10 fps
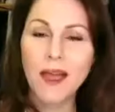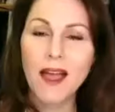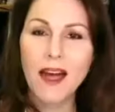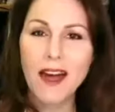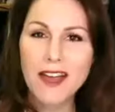
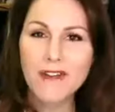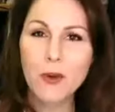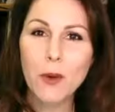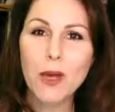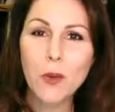Hi
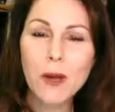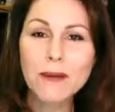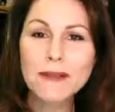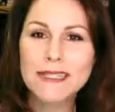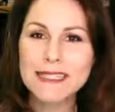everyone,
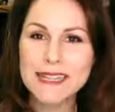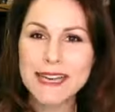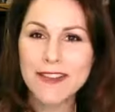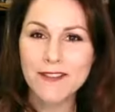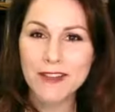welcome to
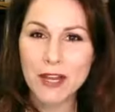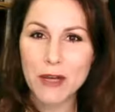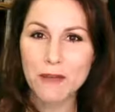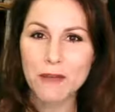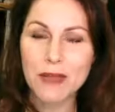today's
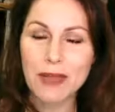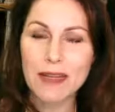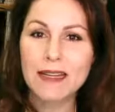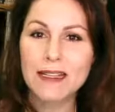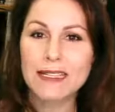video.
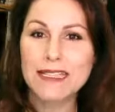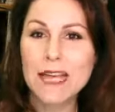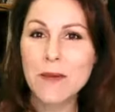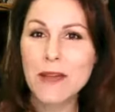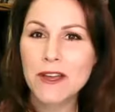Today
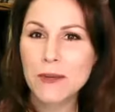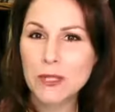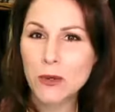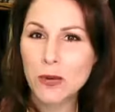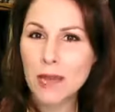we're going to be
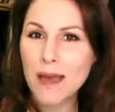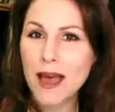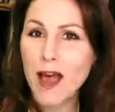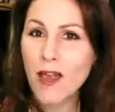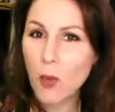talking about
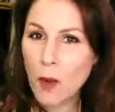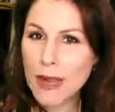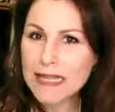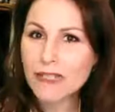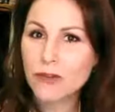other
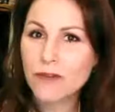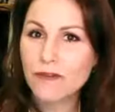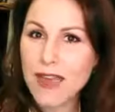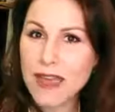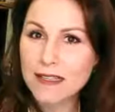ways to
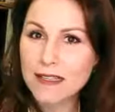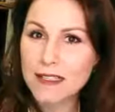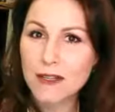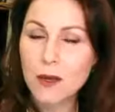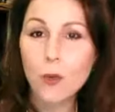invest
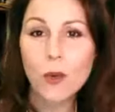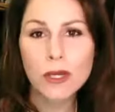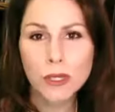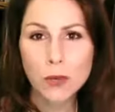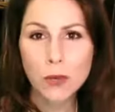when you
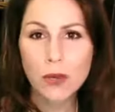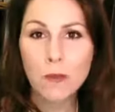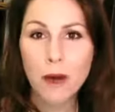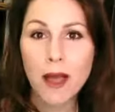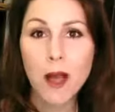don't want to
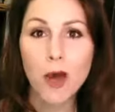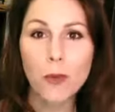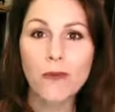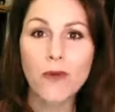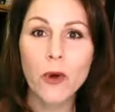buy a home
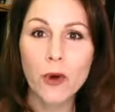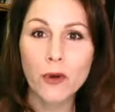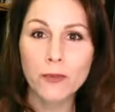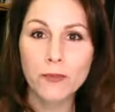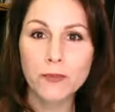of your
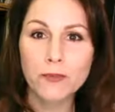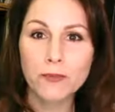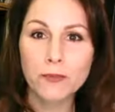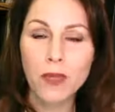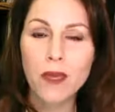own.
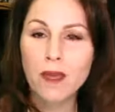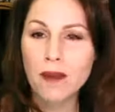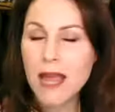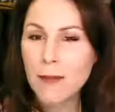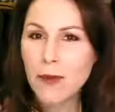
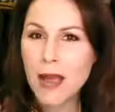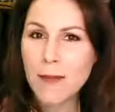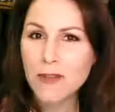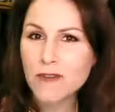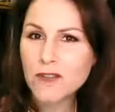Now,
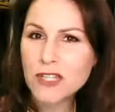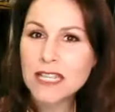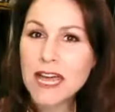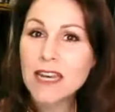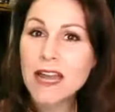perhaps you've just
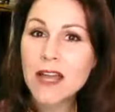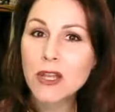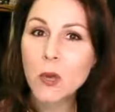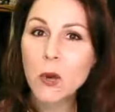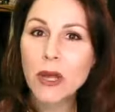started out in
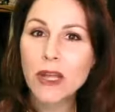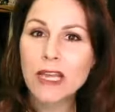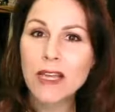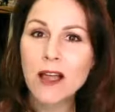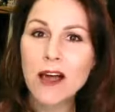your working
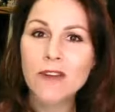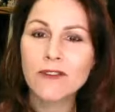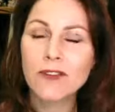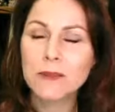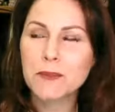life
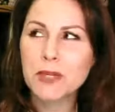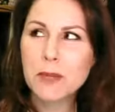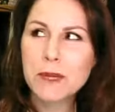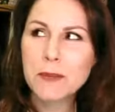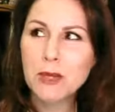and you know
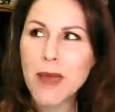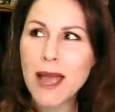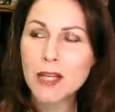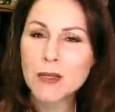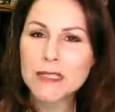people
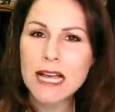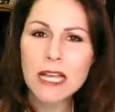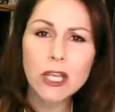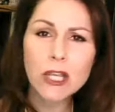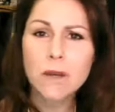around you are
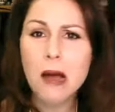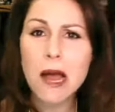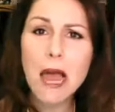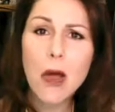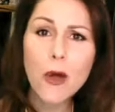telling you to buy
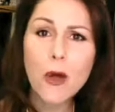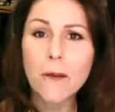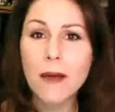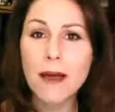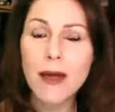a home,
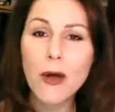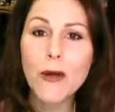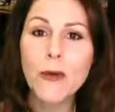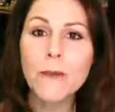buy a home,